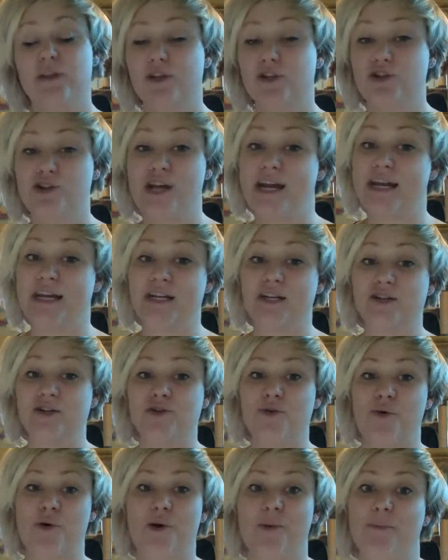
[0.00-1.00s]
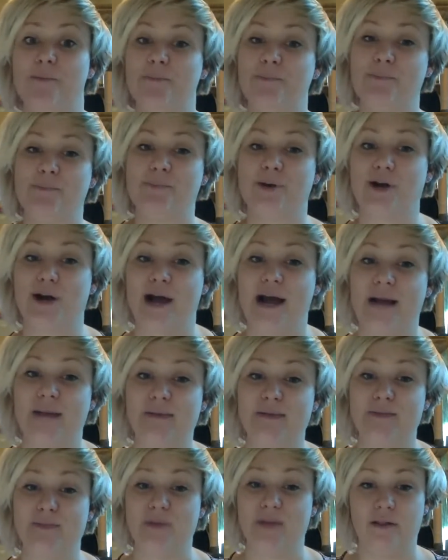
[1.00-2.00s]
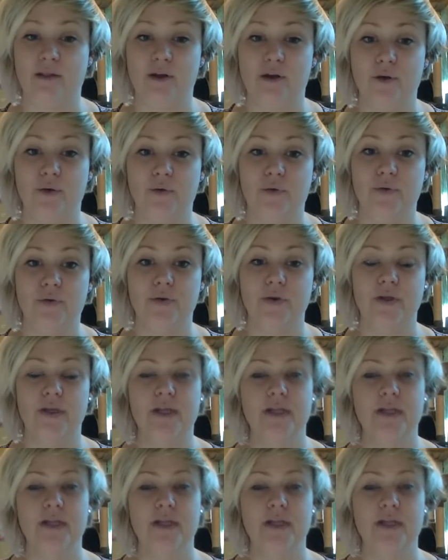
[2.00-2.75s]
a change or perhaps being alone.